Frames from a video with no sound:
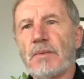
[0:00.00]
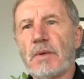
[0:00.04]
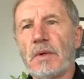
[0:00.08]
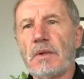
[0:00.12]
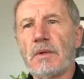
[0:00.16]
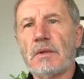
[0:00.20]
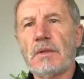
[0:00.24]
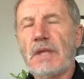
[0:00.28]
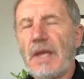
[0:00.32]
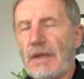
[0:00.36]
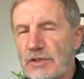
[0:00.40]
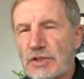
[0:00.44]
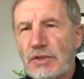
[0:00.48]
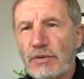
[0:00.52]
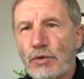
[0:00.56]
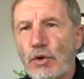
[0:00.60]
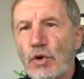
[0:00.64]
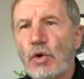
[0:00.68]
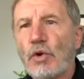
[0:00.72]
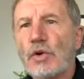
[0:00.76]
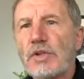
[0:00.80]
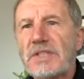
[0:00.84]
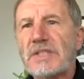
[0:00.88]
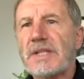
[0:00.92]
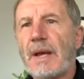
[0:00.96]
Yes, of
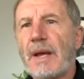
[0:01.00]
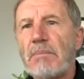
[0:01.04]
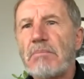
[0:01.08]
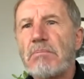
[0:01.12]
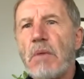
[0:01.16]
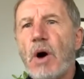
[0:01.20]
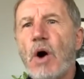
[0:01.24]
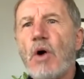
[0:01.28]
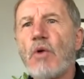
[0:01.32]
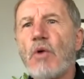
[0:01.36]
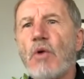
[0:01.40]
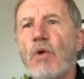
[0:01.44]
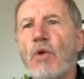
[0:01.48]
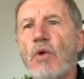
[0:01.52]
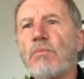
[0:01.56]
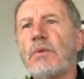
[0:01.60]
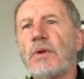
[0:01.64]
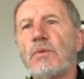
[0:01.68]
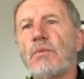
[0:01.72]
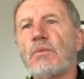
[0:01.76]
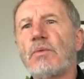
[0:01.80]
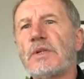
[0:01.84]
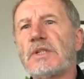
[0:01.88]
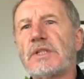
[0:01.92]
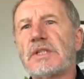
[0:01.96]
course that moment
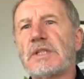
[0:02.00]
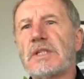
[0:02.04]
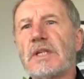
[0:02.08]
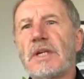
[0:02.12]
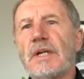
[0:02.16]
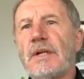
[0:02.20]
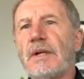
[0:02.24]
was